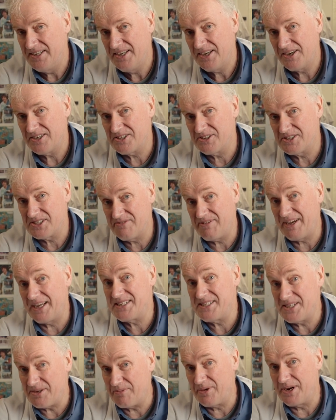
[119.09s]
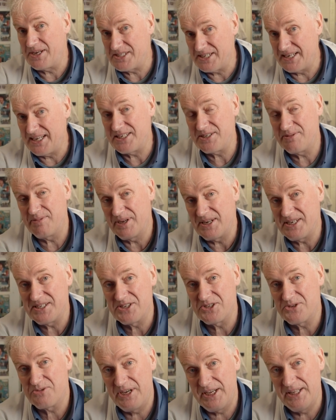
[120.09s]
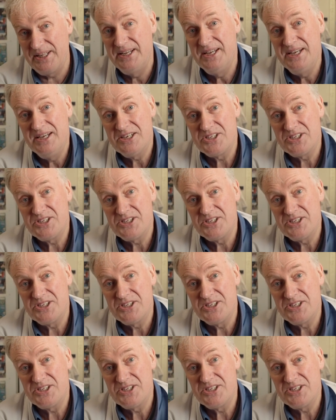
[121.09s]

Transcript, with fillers: because of course the vaccine brings in antibodies as well.